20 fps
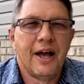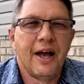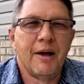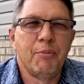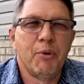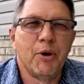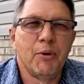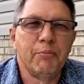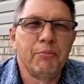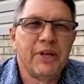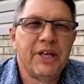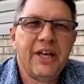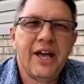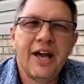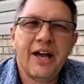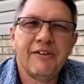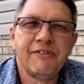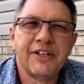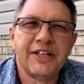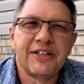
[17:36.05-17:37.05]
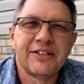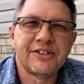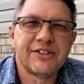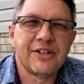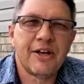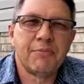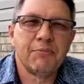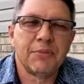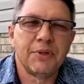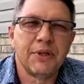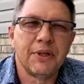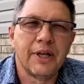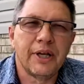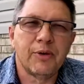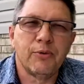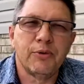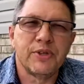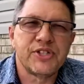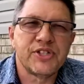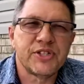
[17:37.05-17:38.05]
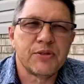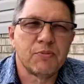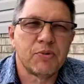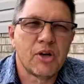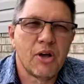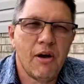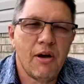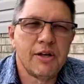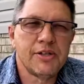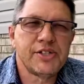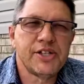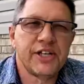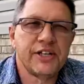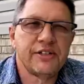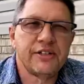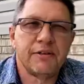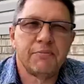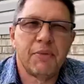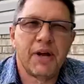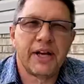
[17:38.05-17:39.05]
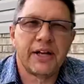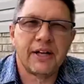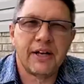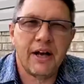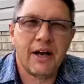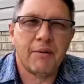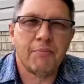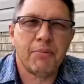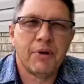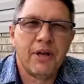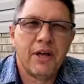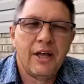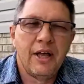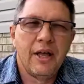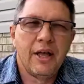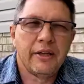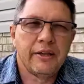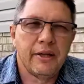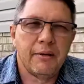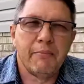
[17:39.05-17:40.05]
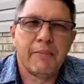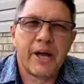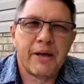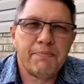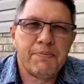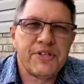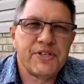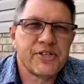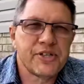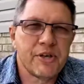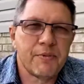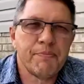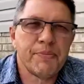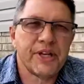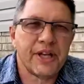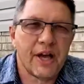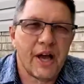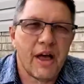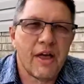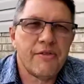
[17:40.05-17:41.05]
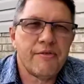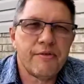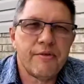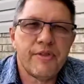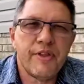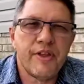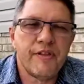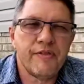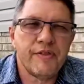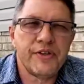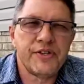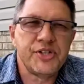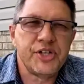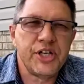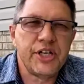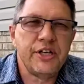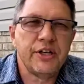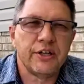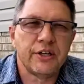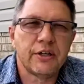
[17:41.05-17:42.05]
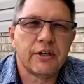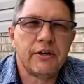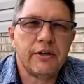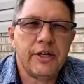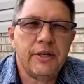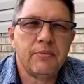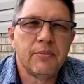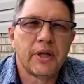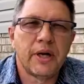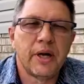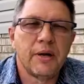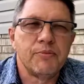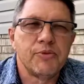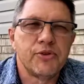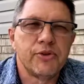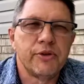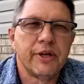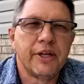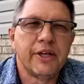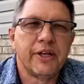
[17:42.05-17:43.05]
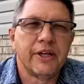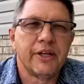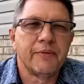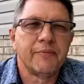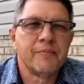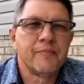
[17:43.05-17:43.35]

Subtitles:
about me having some liquid, some content in my cup that might be something other than the tea and cream that I'm drinking.